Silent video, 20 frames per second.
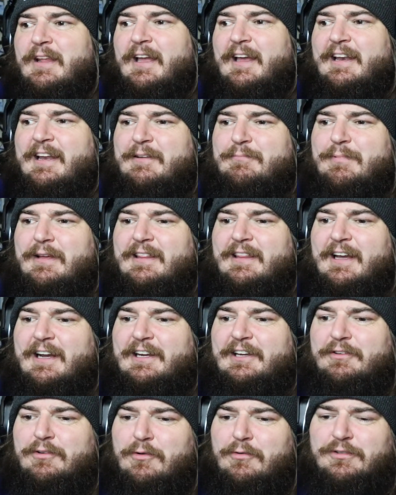And he'd be
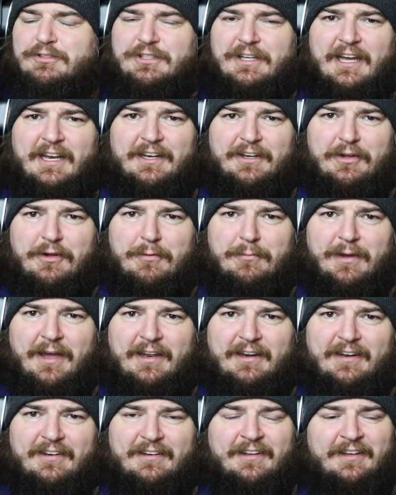like, "You know what you got to do
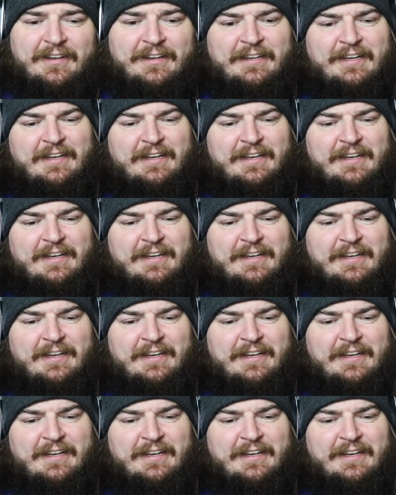about it?"